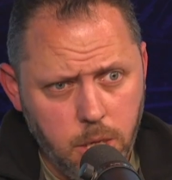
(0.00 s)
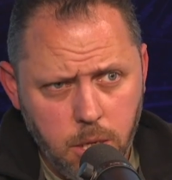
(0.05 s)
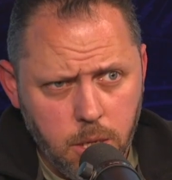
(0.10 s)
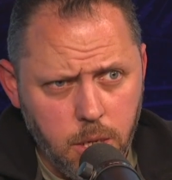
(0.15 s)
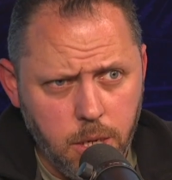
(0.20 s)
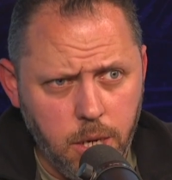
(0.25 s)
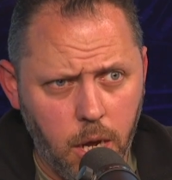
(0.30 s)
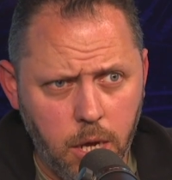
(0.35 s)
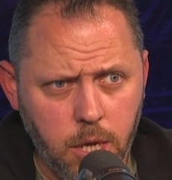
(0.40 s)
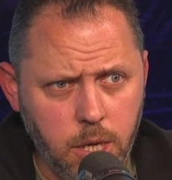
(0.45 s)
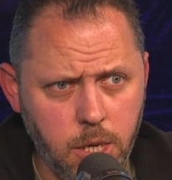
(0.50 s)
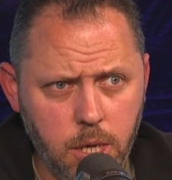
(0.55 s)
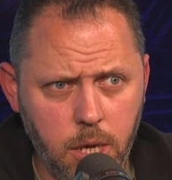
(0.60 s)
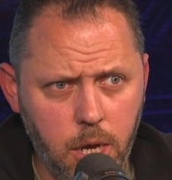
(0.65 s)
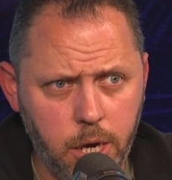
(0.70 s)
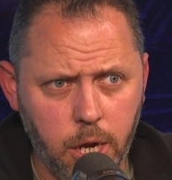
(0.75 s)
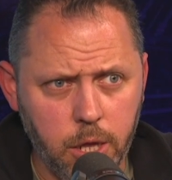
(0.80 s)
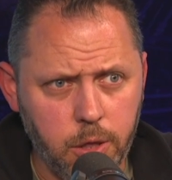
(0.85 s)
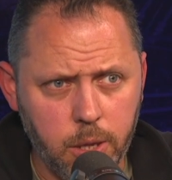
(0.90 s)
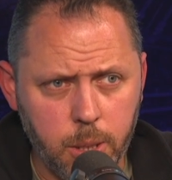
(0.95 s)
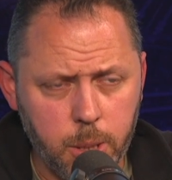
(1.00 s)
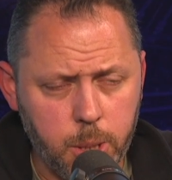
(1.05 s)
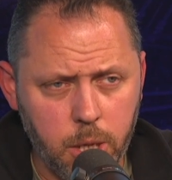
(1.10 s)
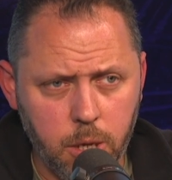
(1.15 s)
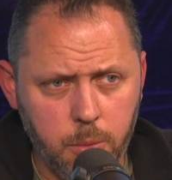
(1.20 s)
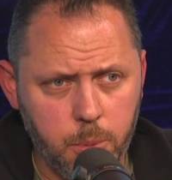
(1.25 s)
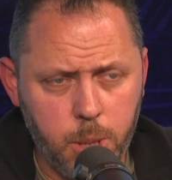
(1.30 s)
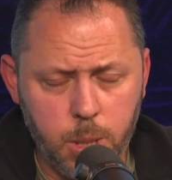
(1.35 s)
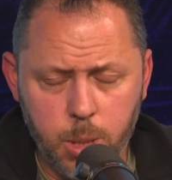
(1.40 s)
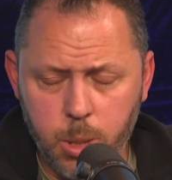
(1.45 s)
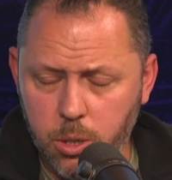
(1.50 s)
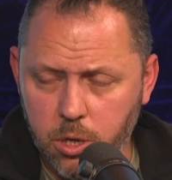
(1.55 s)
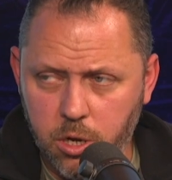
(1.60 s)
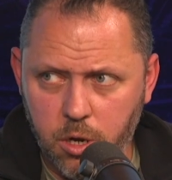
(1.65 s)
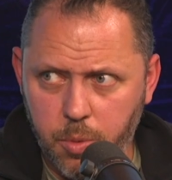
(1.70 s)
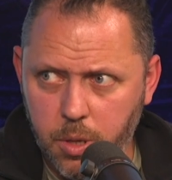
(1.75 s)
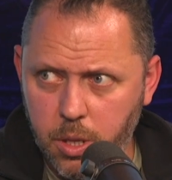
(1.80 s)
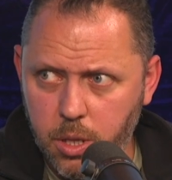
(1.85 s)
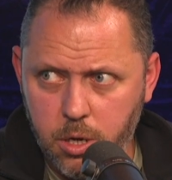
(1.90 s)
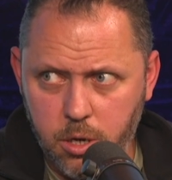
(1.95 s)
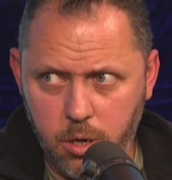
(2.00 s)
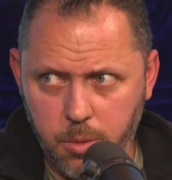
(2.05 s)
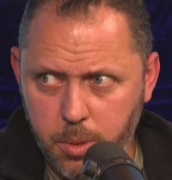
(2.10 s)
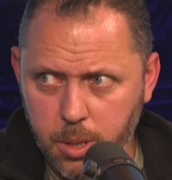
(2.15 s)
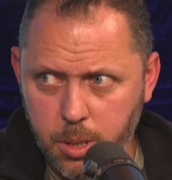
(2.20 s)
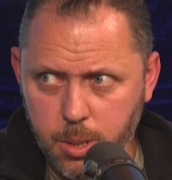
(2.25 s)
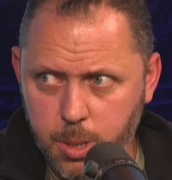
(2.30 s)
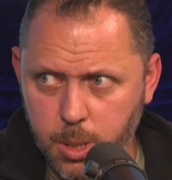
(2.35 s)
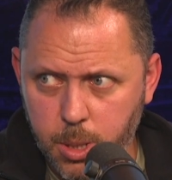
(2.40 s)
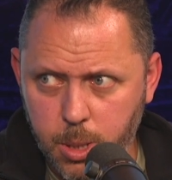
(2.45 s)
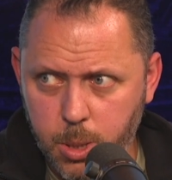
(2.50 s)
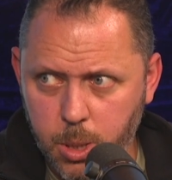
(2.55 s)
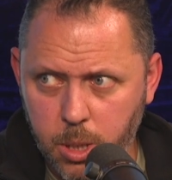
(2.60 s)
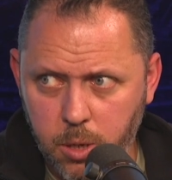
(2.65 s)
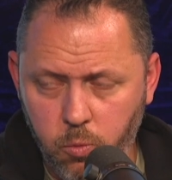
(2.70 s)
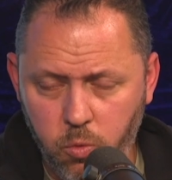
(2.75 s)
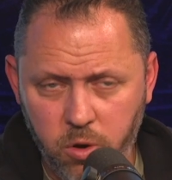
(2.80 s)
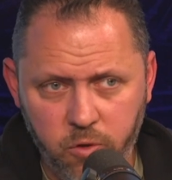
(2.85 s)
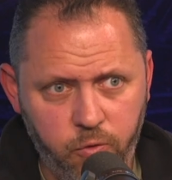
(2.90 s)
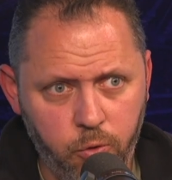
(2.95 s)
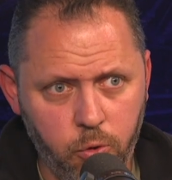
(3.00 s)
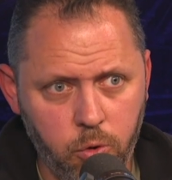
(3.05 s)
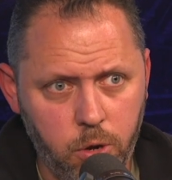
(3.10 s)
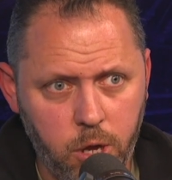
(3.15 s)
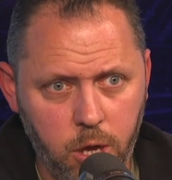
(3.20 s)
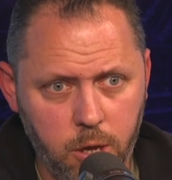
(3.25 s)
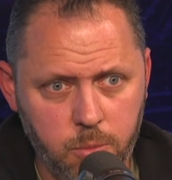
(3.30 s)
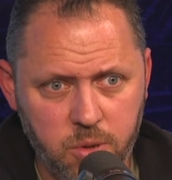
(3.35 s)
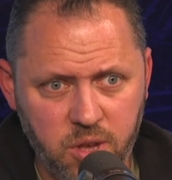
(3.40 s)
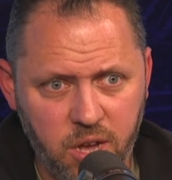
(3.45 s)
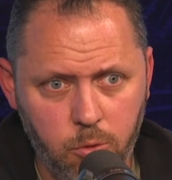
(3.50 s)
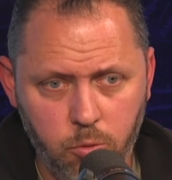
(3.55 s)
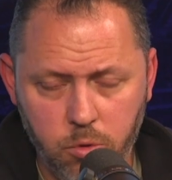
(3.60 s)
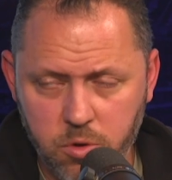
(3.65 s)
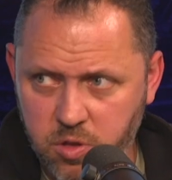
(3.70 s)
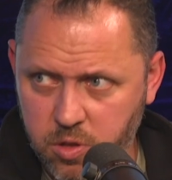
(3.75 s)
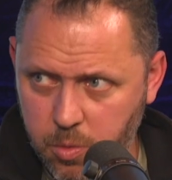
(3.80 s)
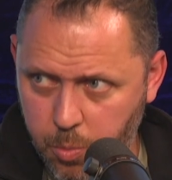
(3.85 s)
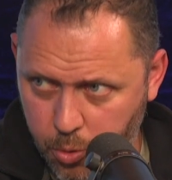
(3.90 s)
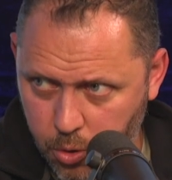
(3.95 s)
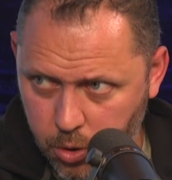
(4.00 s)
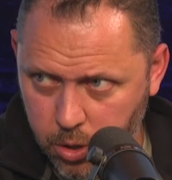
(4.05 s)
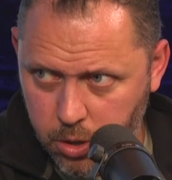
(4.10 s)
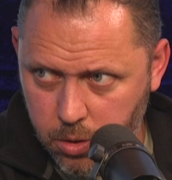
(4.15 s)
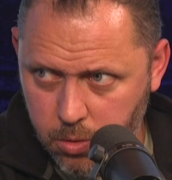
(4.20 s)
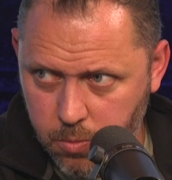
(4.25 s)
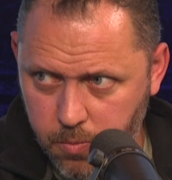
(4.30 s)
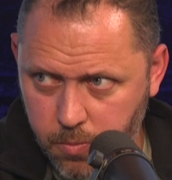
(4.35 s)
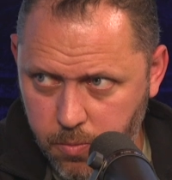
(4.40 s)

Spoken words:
No, I don't think so because he's not going to be at the club next season. We're 4 games out. What's the point?